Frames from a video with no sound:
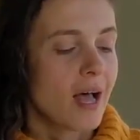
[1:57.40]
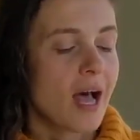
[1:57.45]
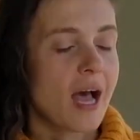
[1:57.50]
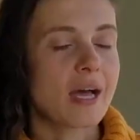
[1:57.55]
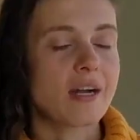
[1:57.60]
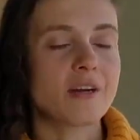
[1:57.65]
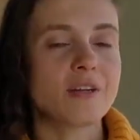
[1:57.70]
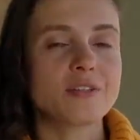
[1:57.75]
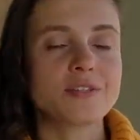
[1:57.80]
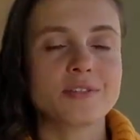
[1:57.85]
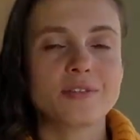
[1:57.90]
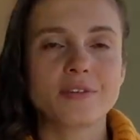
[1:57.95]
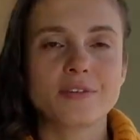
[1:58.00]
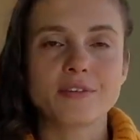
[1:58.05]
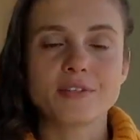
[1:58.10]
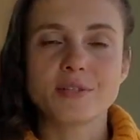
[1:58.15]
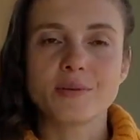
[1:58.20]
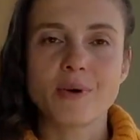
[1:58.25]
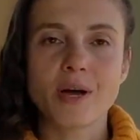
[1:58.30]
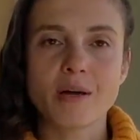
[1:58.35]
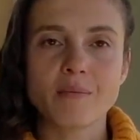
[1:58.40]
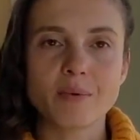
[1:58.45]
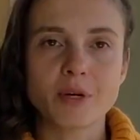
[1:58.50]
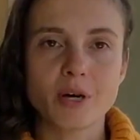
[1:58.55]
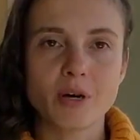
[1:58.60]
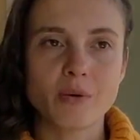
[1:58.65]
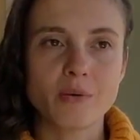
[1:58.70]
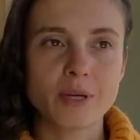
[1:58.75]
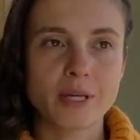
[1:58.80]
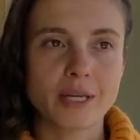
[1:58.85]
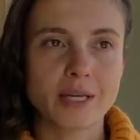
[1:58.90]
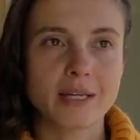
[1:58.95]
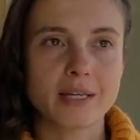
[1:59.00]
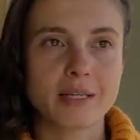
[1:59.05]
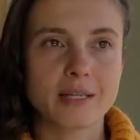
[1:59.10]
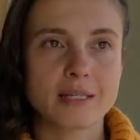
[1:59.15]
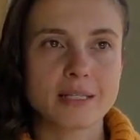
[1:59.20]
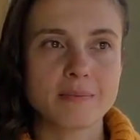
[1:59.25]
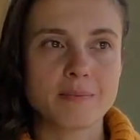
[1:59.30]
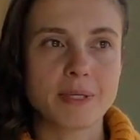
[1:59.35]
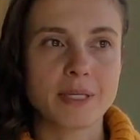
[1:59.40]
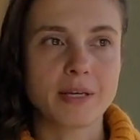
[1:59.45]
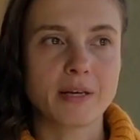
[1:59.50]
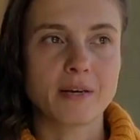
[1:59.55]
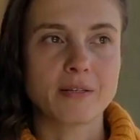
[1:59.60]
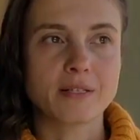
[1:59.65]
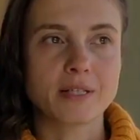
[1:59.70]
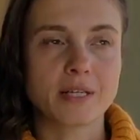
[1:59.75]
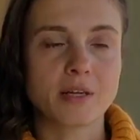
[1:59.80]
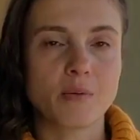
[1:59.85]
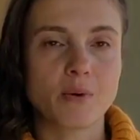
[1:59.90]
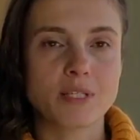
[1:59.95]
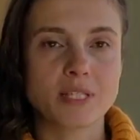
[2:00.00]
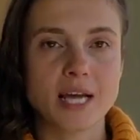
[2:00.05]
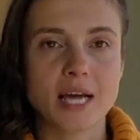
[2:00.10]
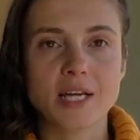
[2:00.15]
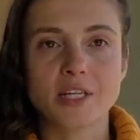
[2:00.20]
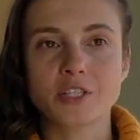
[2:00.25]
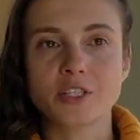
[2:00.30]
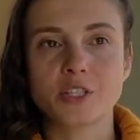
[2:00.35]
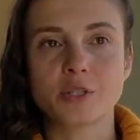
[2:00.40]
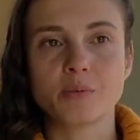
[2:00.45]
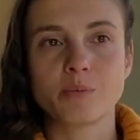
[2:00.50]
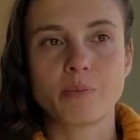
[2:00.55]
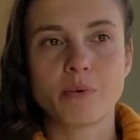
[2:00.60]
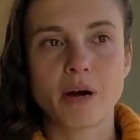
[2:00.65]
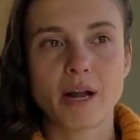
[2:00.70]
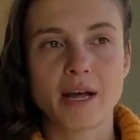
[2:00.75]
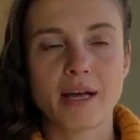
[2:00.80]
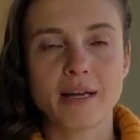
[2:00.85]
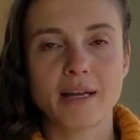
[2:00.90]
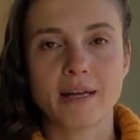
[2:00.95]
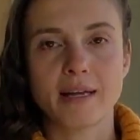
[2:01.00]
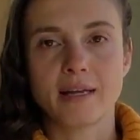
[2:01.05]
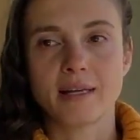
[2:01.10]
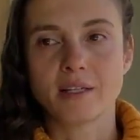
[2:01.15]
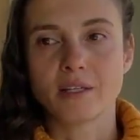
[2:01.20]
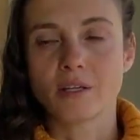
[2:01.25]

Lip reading: And also the reason why I'm growing it is because it was actually bred in